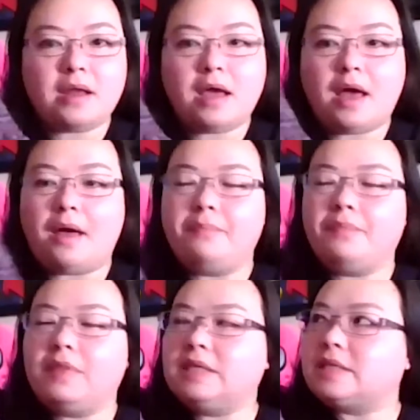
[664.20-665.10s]

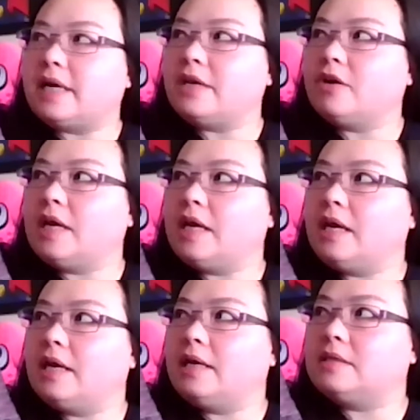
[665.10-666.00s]
The designer
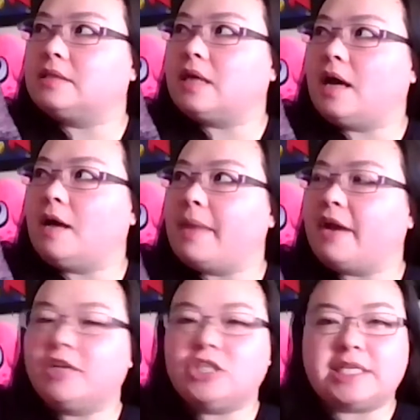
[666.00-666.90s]
is
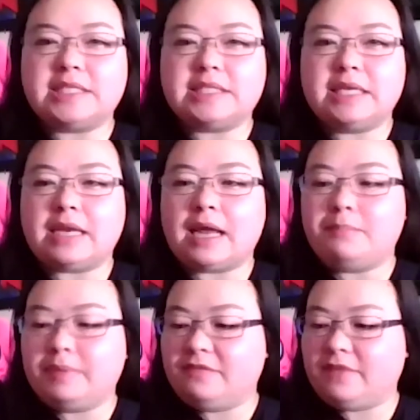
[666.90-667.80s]
Erin Jensen. I
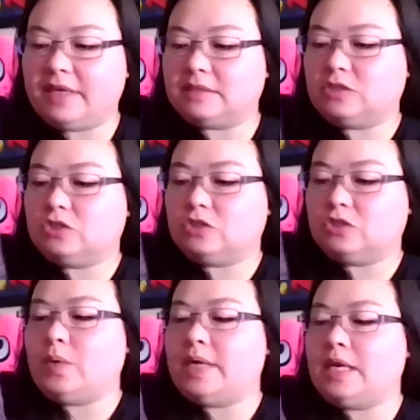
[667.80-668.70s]
believe it's
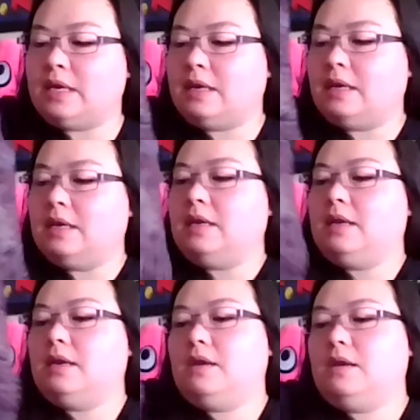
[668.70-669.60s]
twin
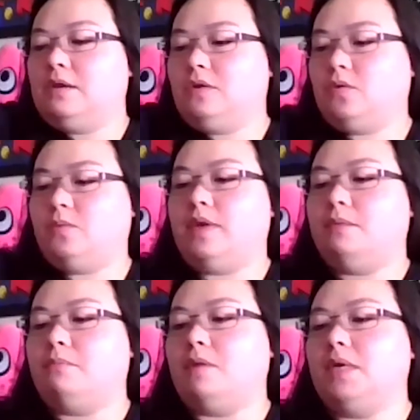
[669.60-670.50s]

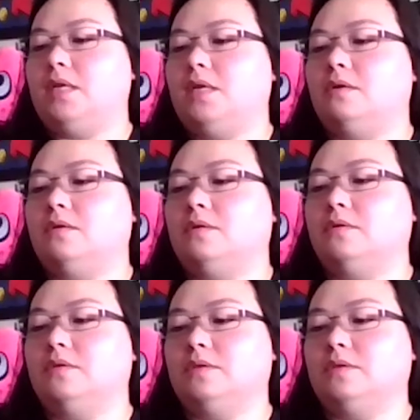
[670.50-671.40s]

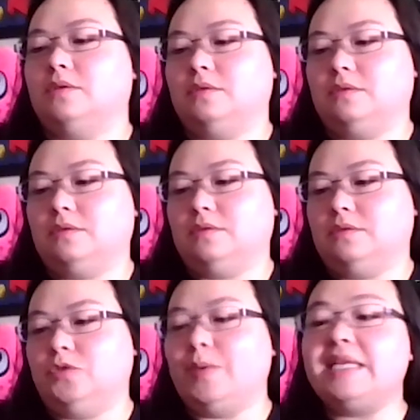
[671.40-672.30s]

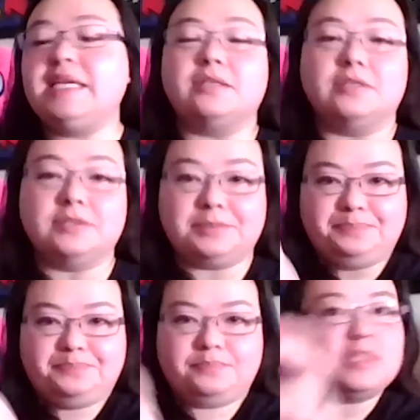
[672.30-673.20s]
needles.
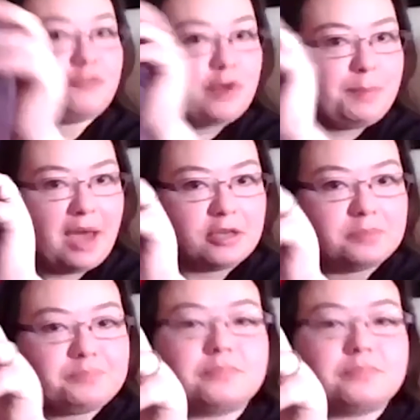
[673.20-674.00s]
It's a free pattern.